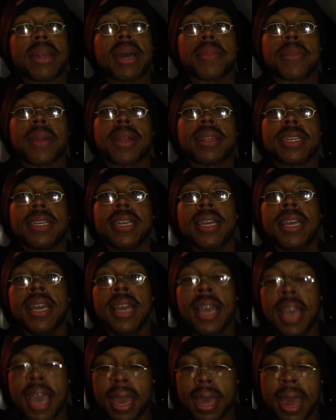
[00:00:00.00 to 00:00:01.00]
I probably,
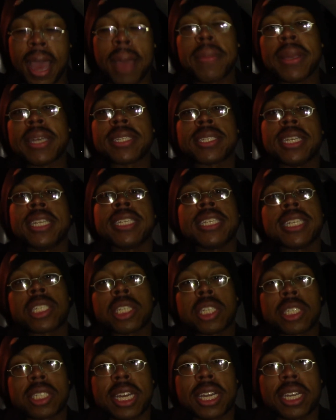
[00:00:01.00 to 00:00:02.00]
I, I, basically, he
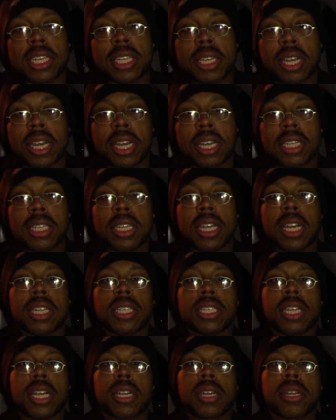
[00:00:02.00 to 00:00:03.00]
just looks like a, a, a
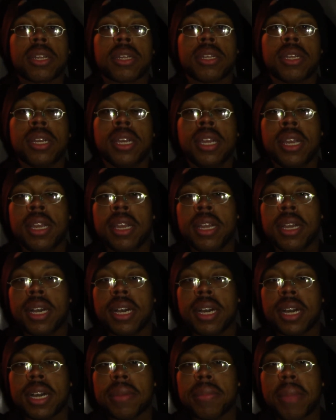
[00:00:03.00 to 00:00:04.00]
younger
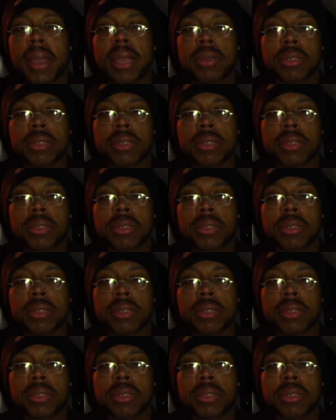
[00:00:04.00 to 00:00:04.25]
uh, Michael